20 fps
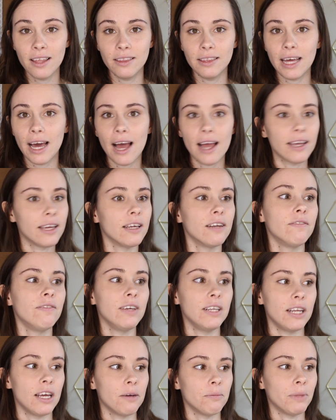that I can
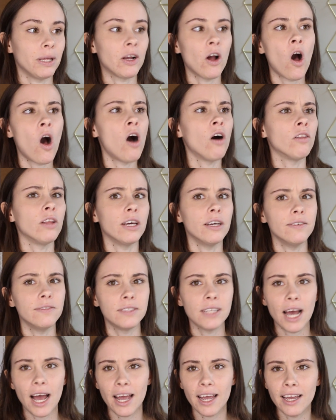feed him, like
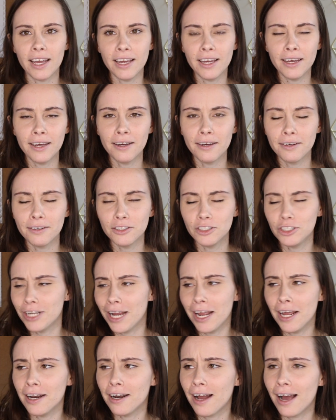olives.
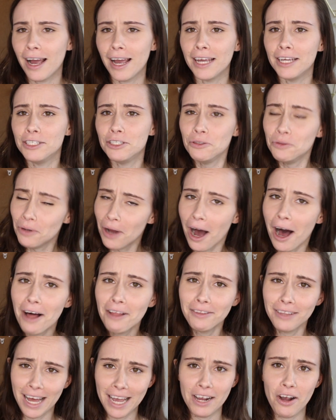Jay and I do
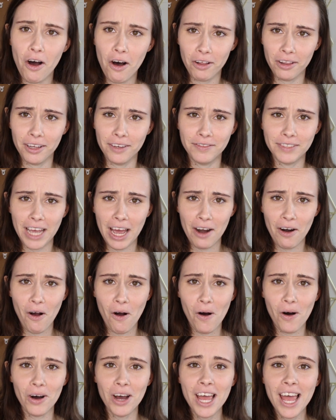not like olives at
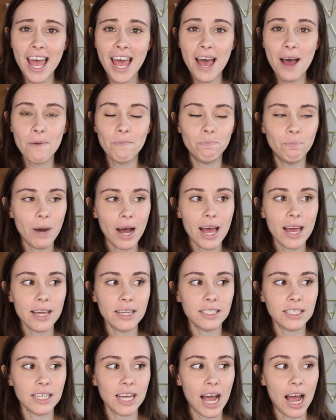all,
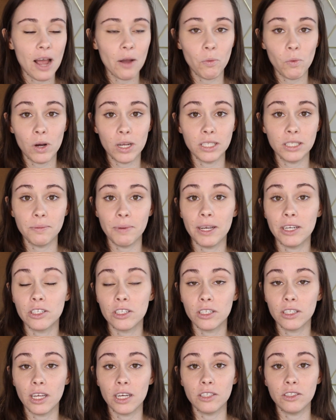but I wanted to make
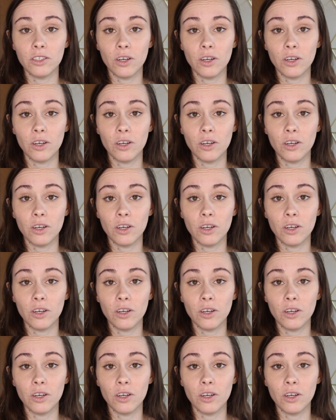sure that